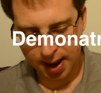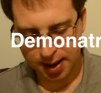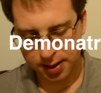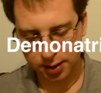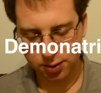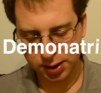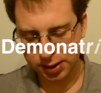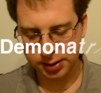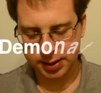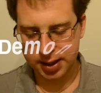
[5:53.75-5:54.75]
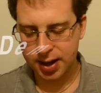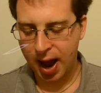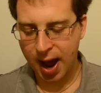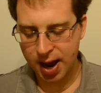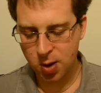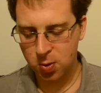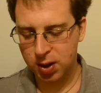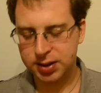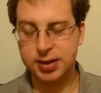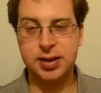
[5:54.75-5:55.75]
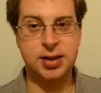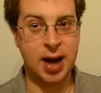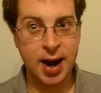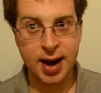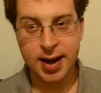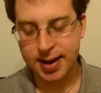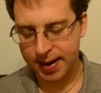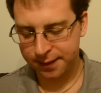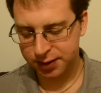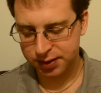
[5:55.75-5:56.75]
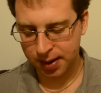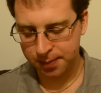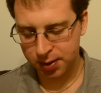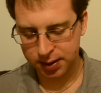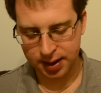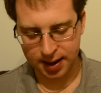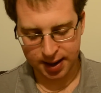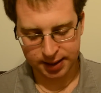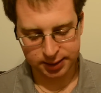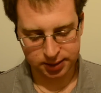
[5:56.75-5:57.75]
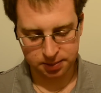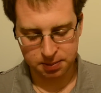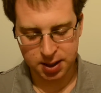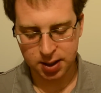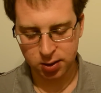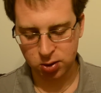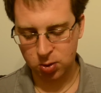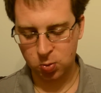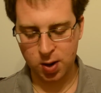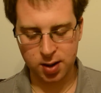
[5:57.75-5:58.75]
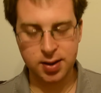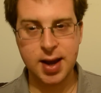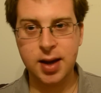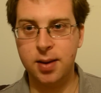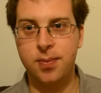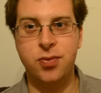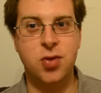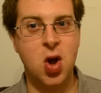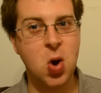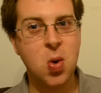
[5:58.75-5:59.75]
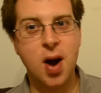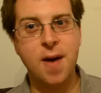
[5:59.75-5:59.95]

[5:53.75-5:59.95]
And then Kristen said, I would die if someone asked me to wear that. No